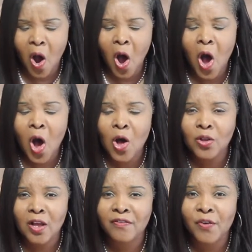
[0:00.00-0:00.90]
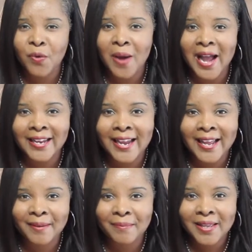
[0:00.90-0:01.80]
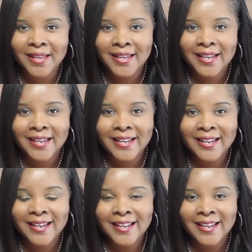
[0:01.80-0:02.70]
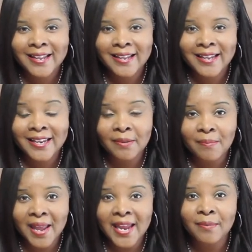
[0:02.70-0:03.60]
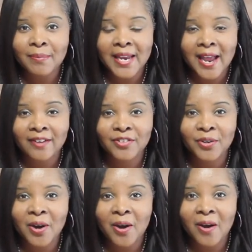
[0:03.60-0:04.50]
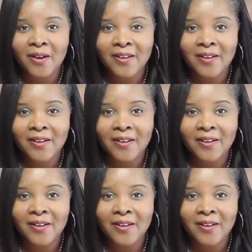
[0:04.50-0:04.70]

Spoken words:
all of who I am. He made me after all.